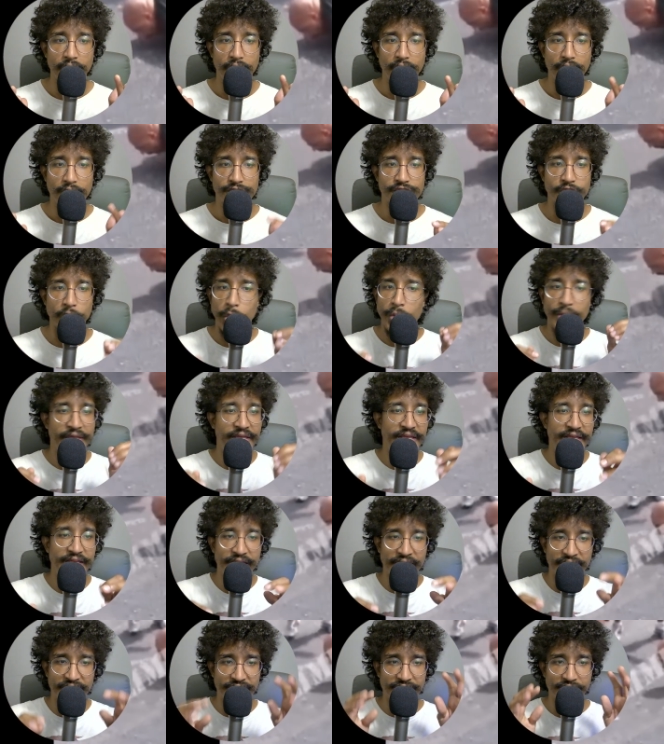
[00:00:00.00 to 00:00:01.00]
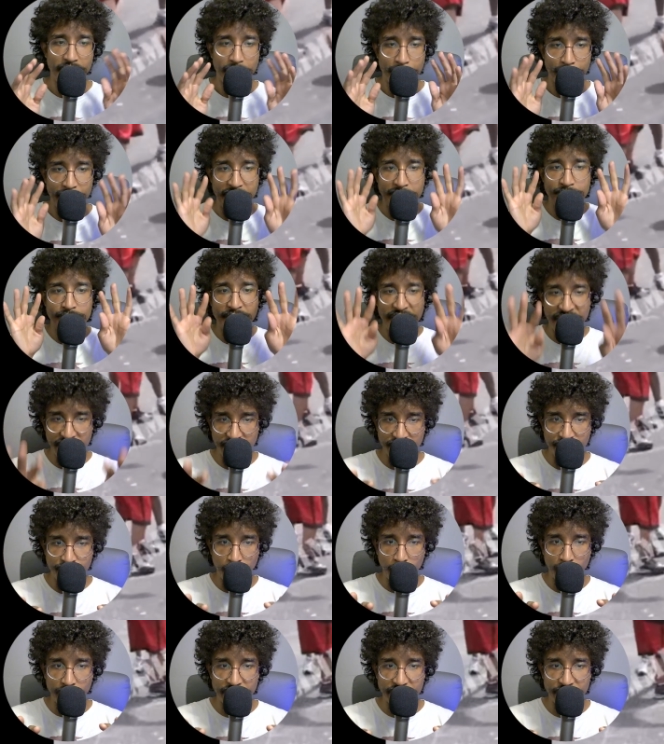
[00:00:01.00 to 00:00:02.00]
So he, he, by bending
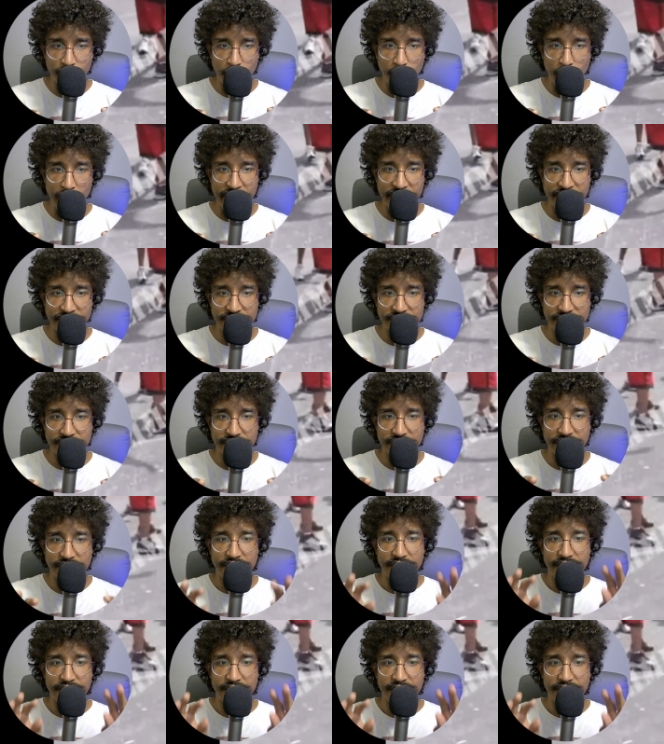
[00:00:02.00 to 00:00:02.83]
forward at the waist,